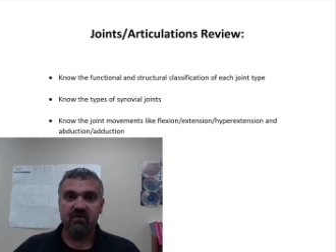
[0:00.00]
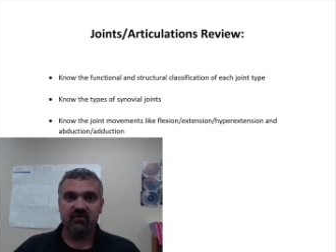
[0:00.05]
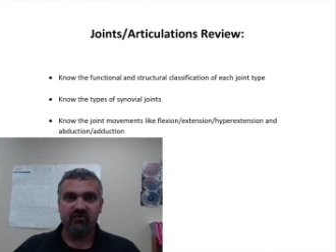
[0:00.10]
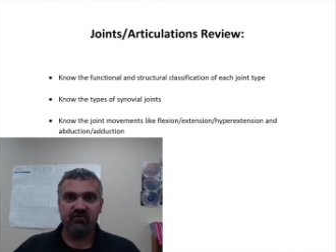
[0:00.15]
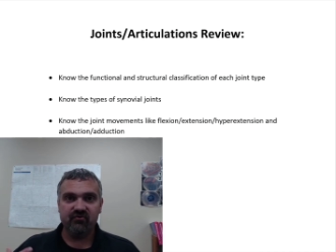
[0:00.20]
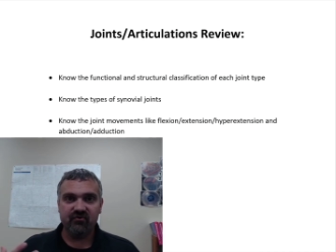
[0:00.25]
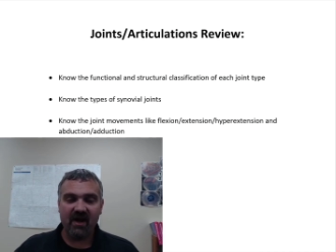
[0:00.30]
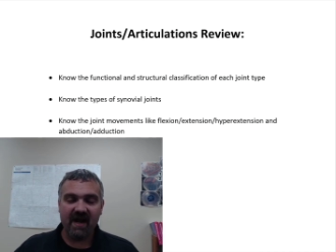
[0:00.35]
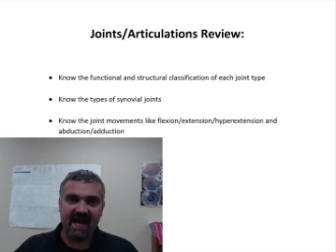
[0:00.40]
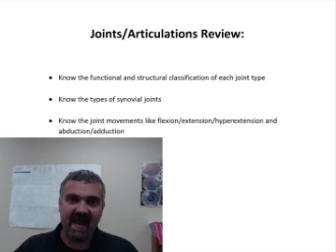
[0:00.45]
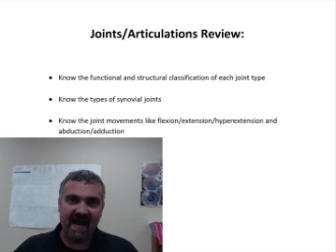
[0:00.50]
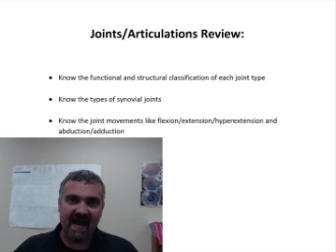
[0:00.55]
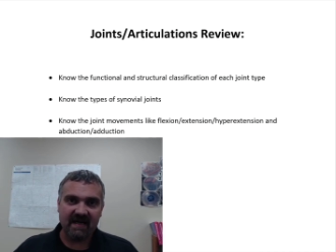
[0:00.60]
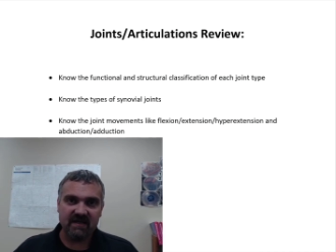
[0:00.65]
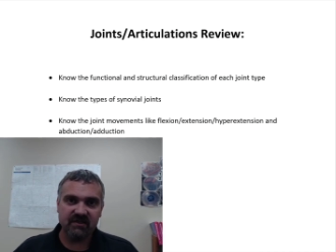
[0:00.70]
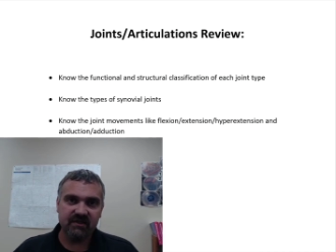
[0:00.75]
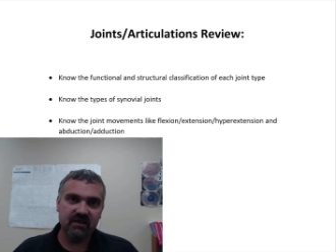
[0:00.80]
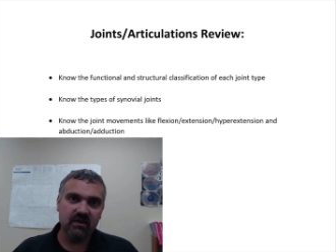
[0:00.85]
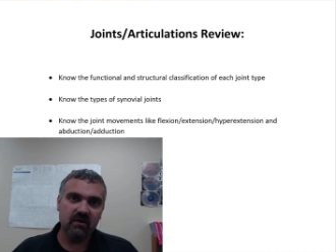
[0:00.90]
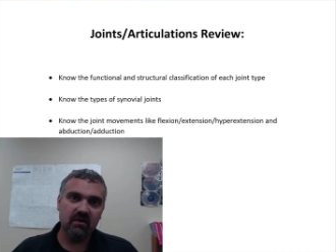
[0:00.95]
And then your
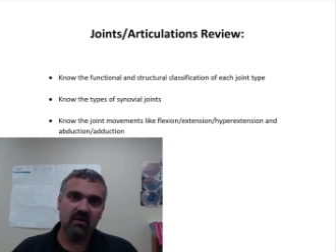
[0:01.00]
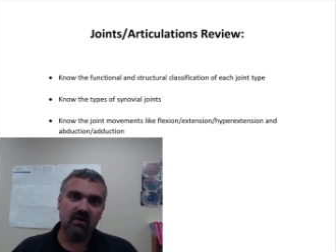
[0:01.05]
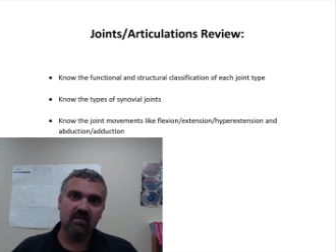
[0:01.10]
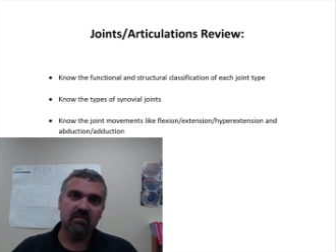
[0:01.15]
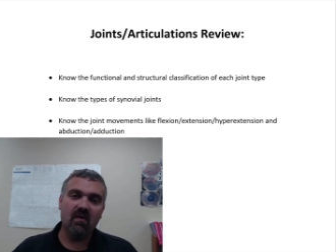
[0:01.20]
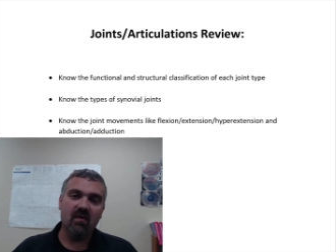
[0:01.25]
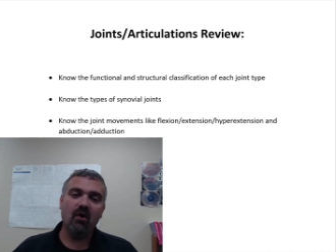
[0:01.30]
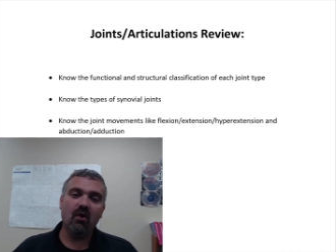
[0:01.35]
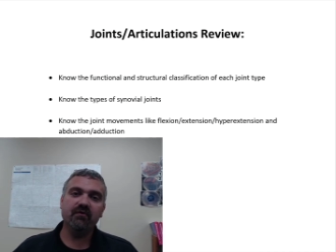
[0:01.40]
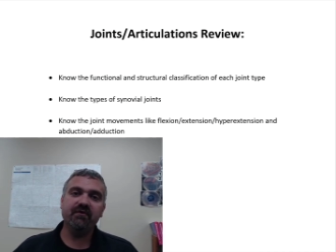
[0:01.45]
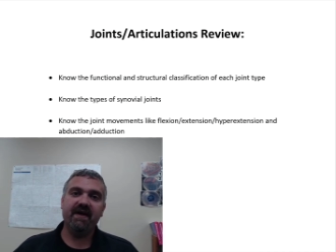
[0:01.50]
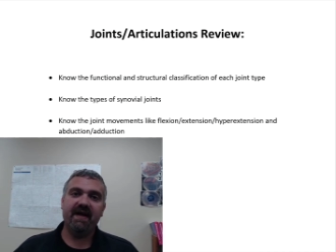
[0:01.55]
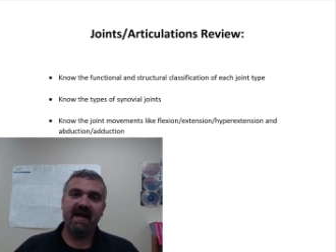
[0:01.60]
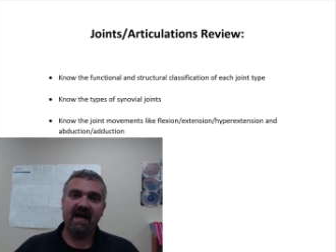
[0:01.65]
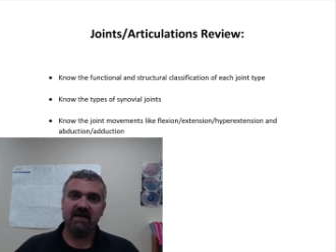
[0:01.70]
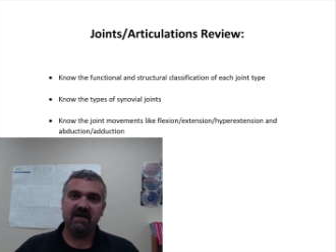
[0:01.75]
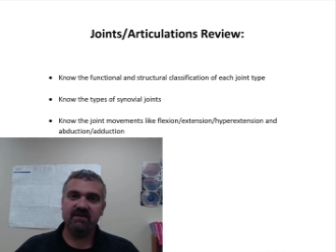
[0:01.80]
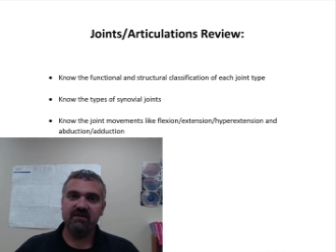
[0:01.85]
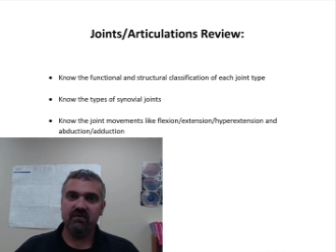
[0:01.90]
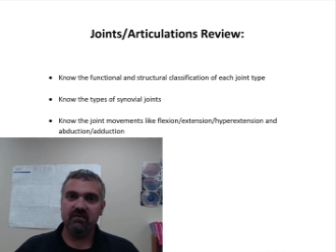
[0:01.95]
triaxial or
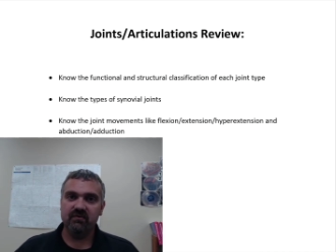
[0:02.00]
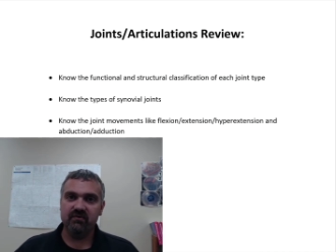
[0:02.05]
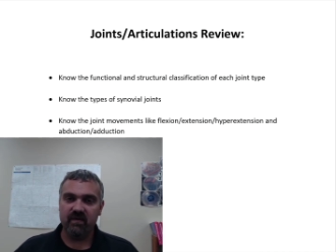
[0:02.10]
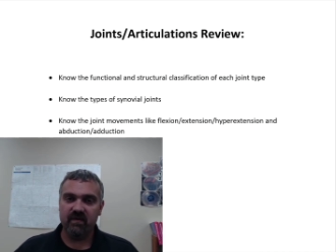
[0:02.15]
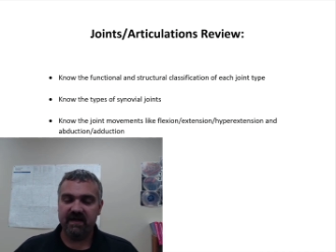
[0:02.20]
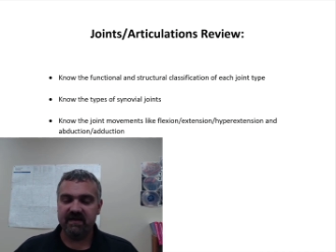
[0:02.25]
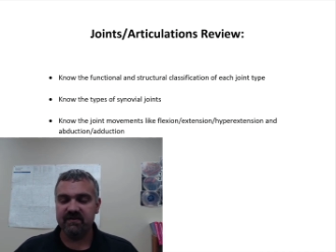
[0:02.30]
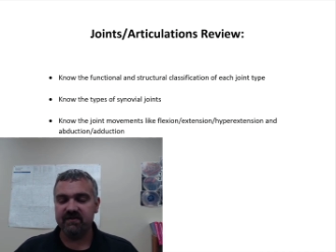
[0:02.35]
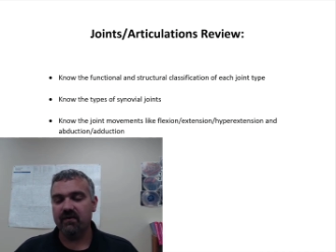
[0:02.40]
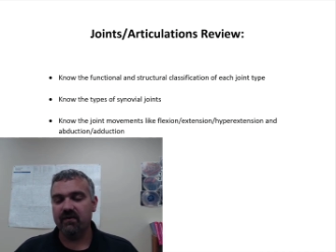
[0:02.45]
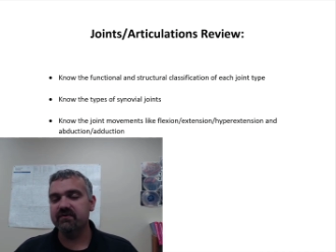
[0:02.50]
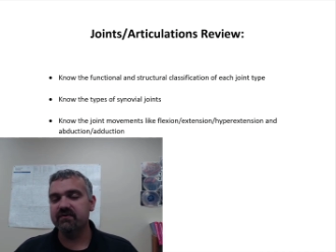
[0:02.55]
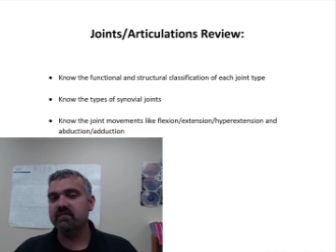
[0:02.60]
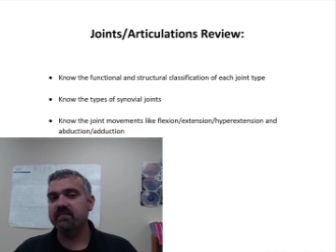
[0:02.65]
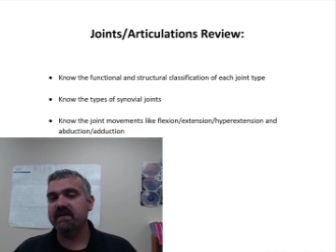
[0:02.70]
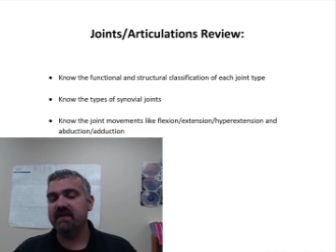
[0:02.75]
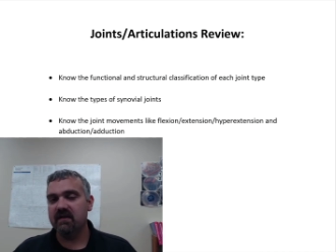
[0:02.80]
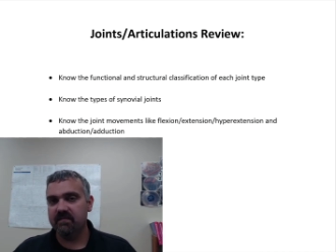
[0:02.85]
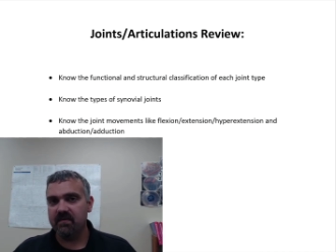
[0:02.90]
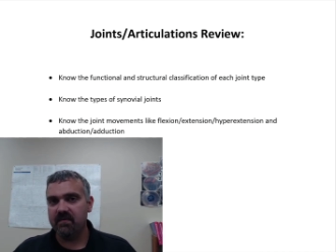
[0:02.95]
multiaxial joints,
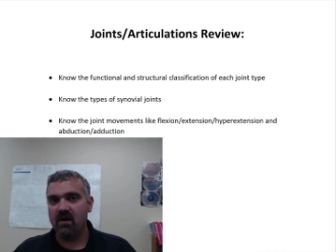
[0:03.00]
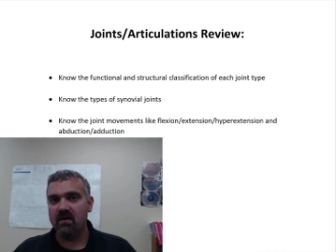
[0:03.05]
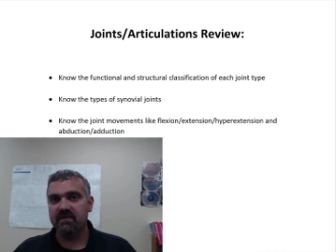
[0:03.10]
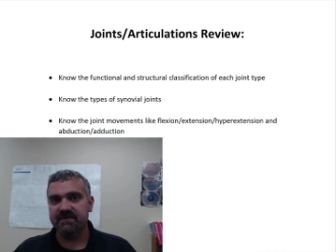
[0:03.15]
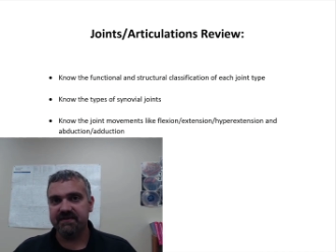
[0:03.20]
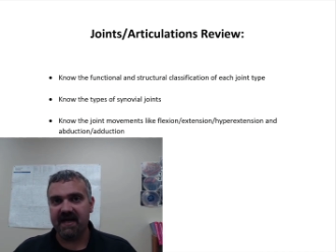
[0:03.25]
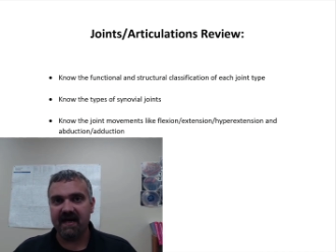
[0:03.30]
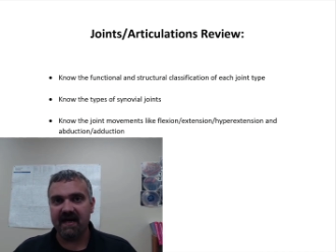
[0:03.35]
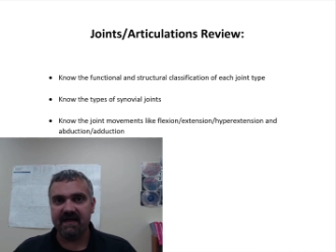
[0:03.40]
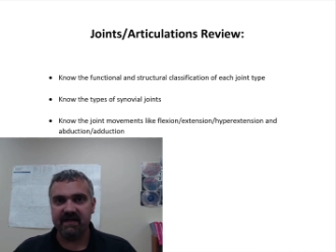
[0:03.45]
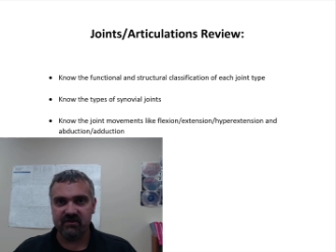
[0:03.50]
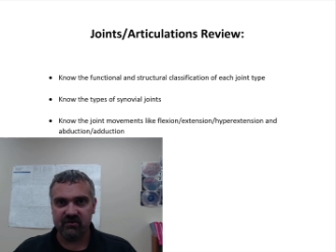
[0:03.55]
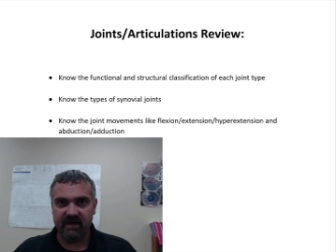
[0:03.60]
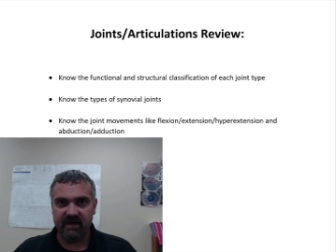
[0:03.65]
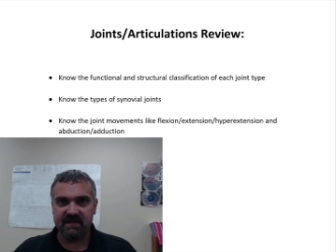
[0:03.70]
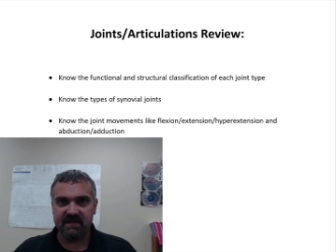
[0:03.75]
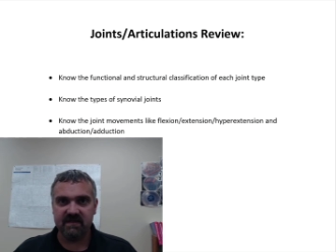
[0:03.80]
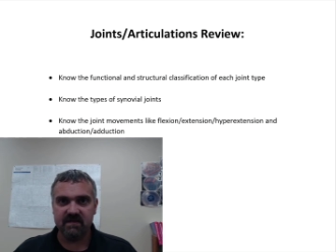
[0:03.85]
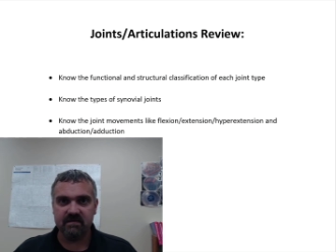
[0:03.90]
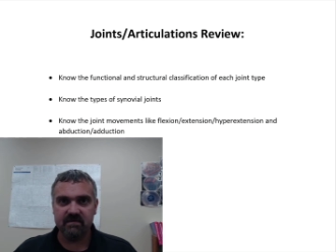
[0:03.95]
those would be your ball and
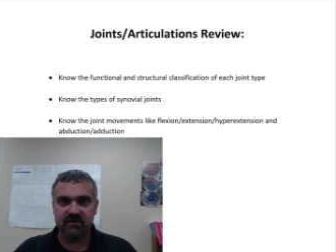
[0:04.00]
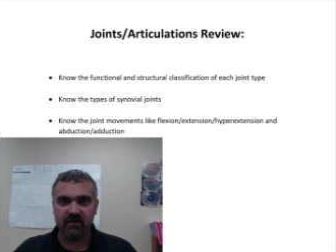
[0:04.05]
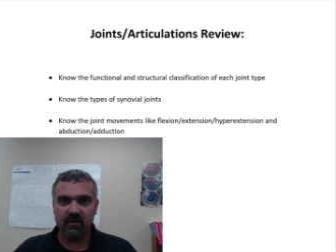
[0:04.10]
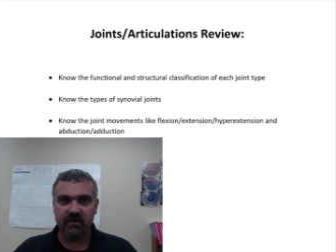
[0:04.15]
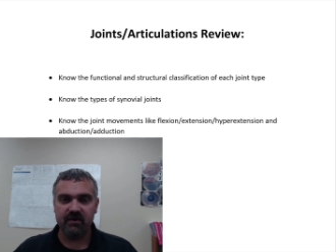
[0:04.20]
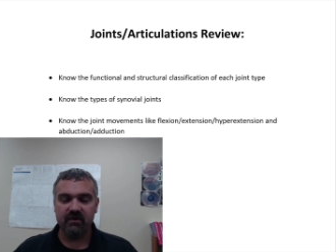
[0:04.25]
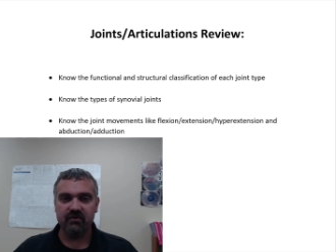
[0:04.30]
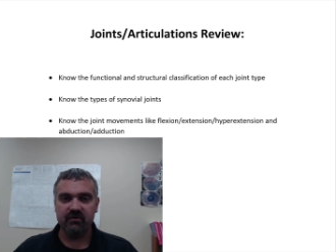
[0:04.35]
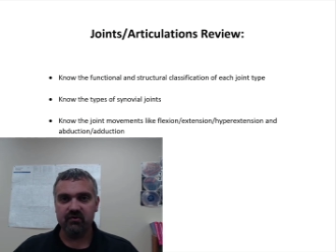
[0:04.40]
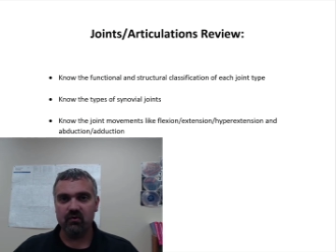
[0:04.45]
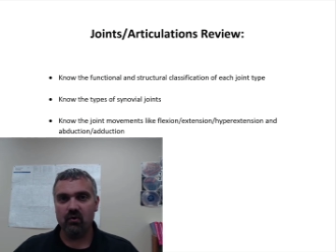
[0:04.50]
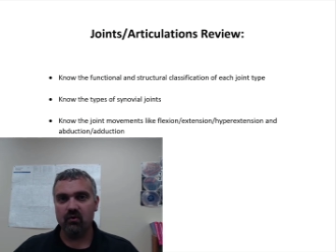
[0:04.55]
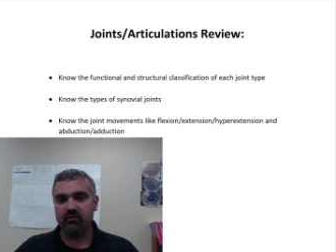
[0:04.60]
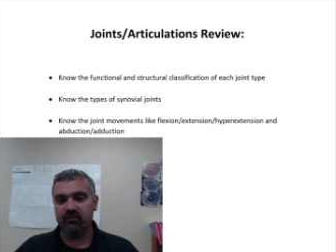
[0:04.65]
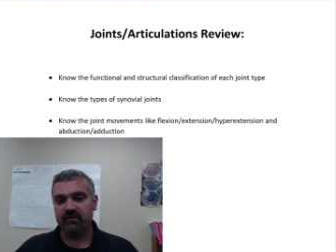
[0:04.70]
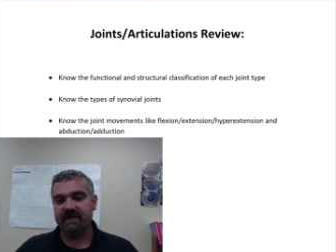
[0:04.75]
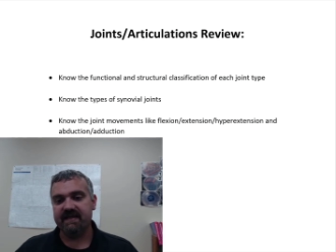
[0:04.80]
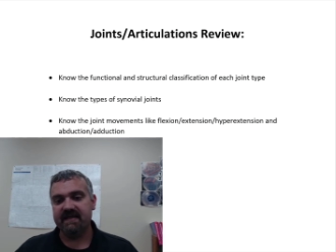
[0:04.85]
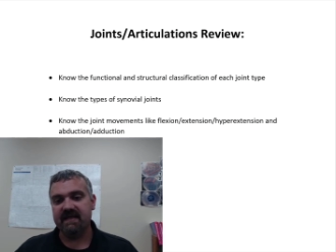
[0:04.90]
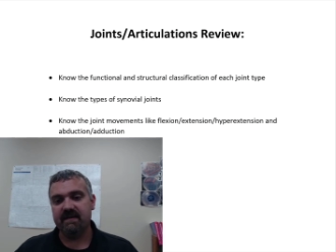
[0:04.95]
socket joints, so your
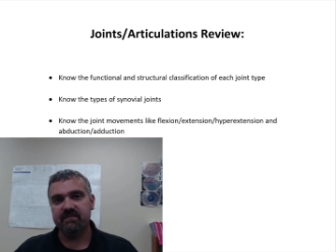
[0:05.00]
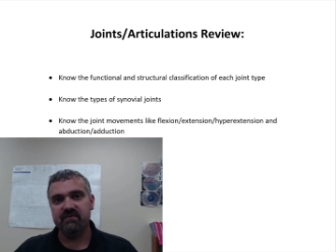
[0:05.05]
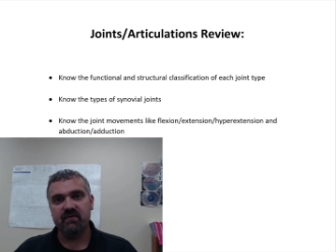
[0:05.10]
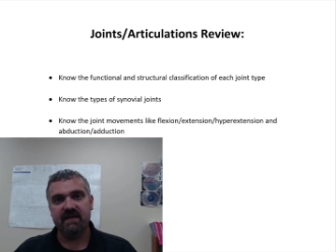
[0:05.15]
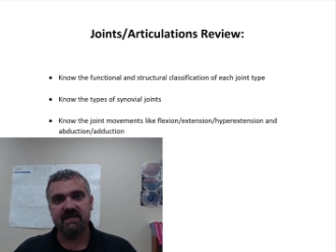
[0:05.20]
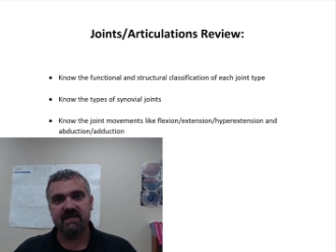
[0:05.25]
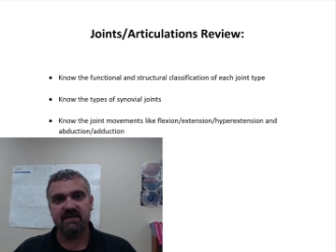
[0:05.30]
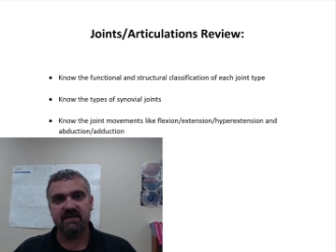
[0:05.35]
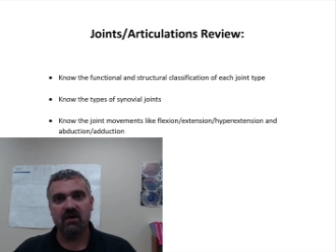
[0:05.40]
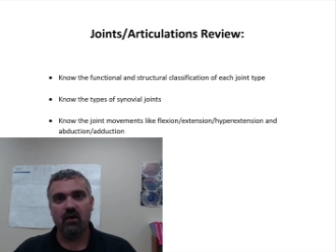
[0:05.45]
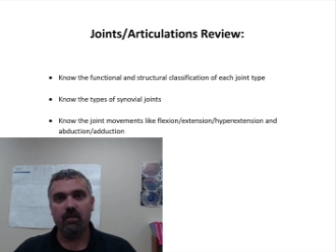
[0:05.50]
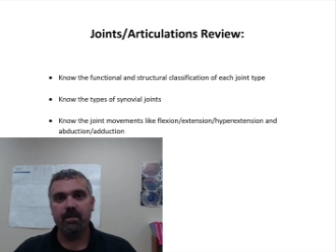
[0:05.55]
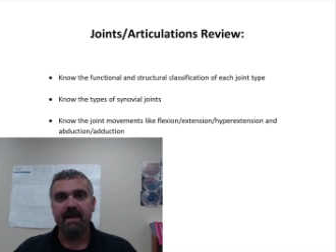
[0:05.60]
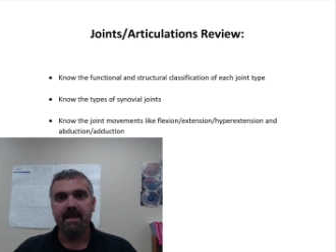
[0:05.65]
shoulder and hip joints.